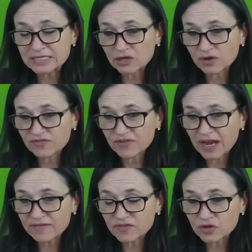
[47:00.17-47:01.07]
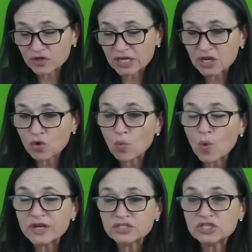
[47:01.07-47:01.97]
dinner at 5:30,
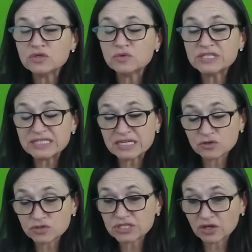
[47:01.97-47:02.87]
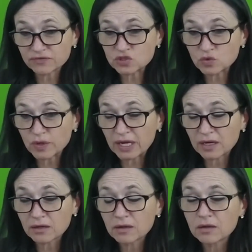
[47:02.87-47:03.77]
what do you see yourself
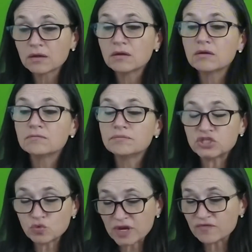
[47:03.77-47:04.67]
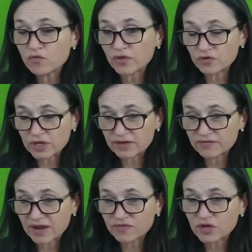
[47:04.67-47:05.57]
doing between 4:30 and
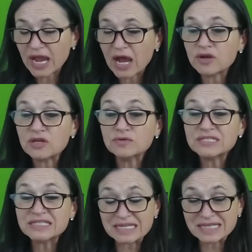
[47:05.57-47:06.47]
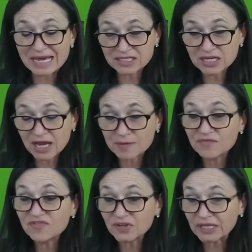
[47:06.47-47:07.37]
5:30? How do you see that time
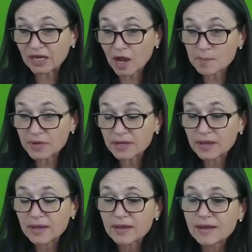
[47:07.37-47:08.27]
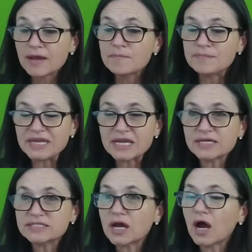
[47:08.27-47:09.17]
filling up?
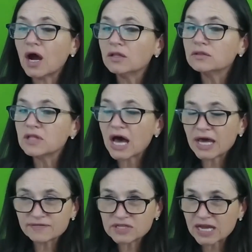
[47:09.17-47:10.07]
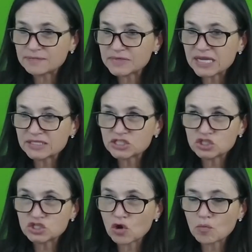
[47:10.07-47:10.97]
Because a lot of time
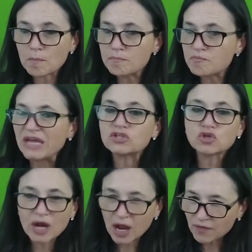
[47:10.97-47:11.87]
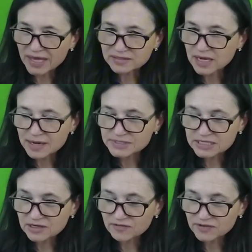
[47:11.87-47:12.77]
kids don't picture how that time is
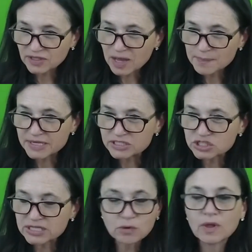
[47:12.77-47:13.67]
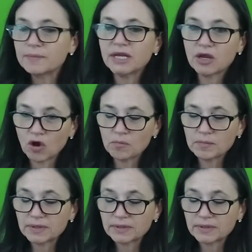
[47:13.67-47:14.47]
going to fill up. It's just like, well, I'm getting home.